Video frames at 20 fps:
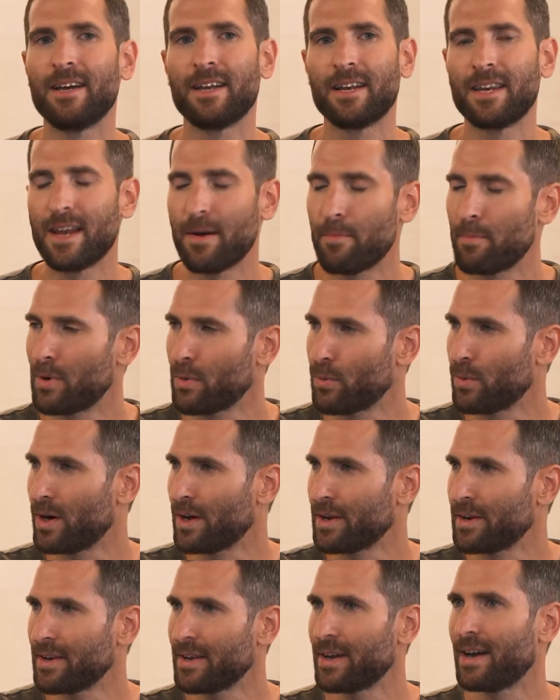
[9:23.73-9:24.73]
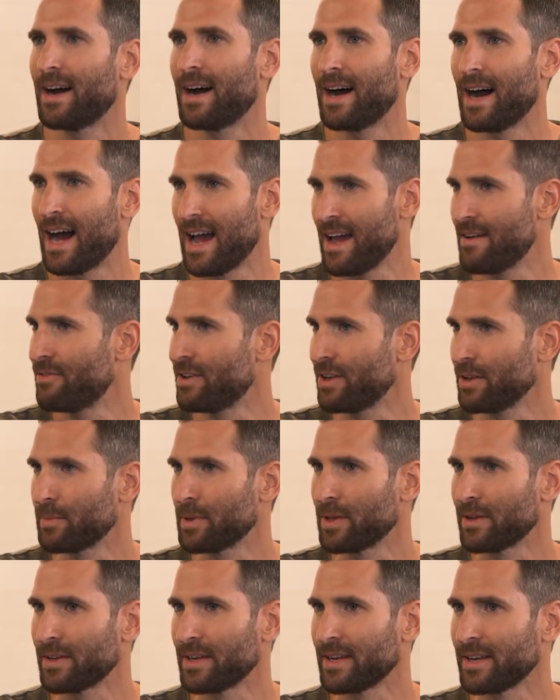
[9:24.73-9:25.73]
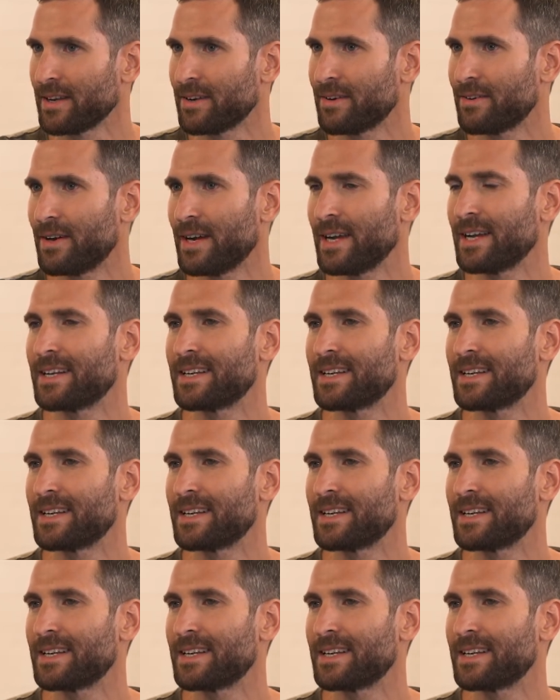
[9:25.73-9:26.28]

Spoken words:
Number one, high availability, right?